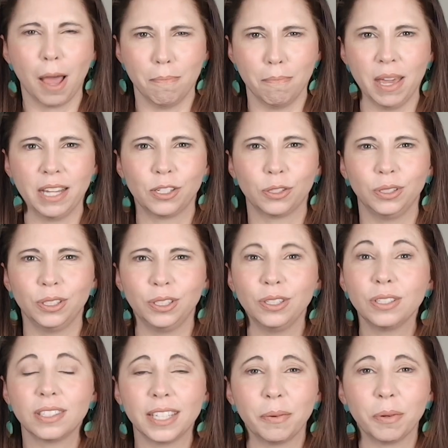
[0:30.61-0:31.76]
And make sure you
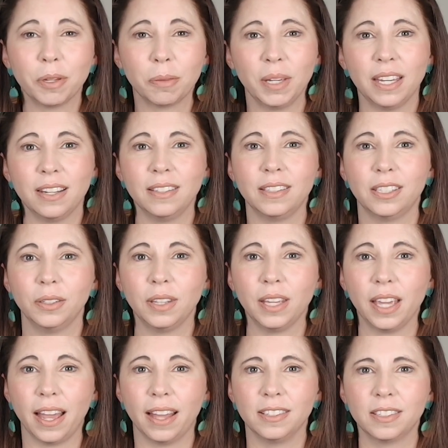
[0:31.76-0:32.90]
stick with me until
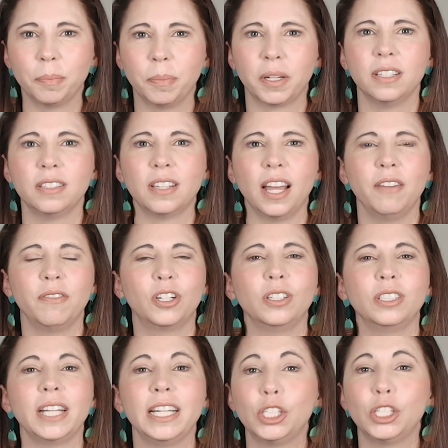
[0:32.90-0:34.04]
the end because I've
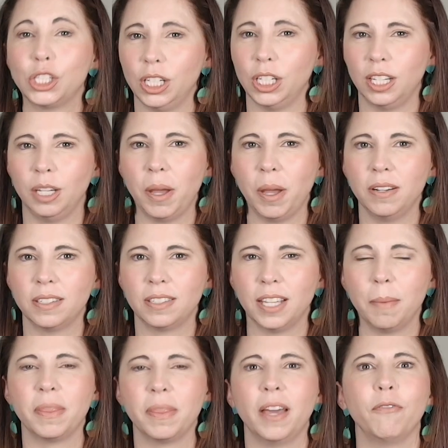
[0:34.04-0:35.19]
got a cheeky bonus
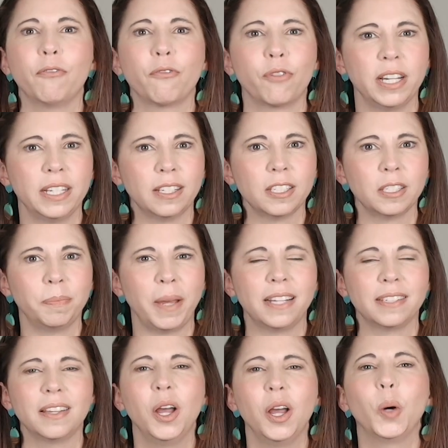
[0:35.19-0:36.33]
tip that frees up
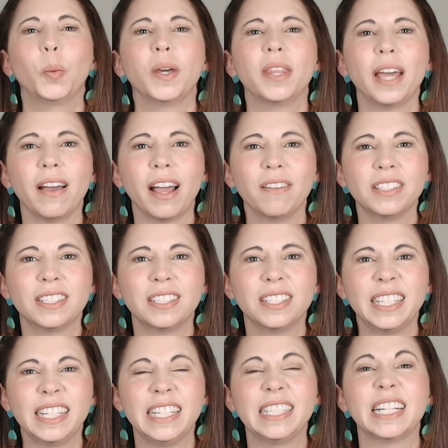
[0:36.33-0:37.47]
space without having to
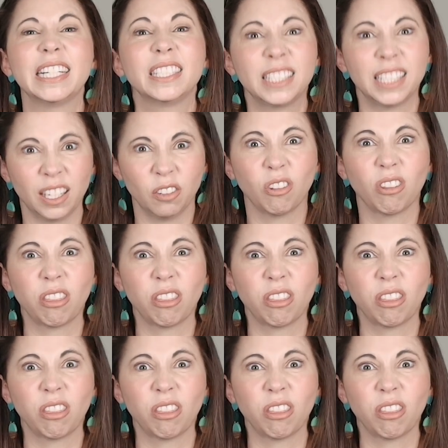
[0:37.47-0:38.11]
delete a single